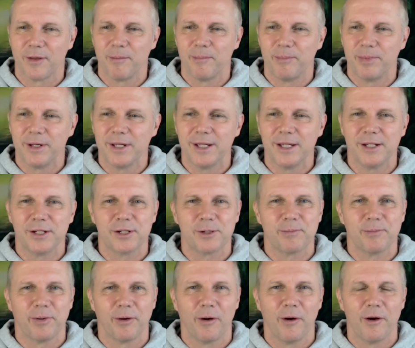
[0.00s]
beach.
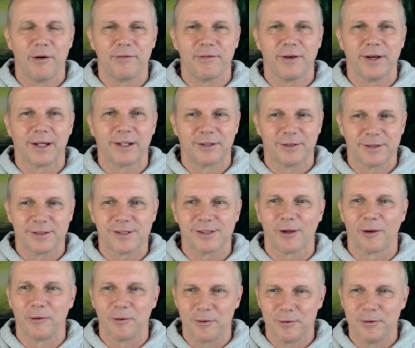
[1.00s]
Perfect. So
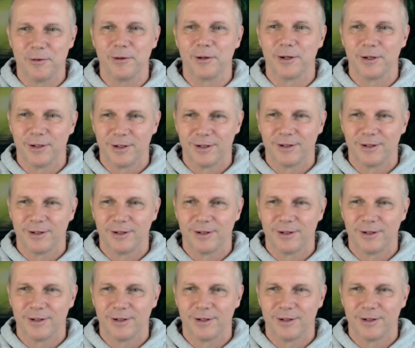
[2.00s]
good.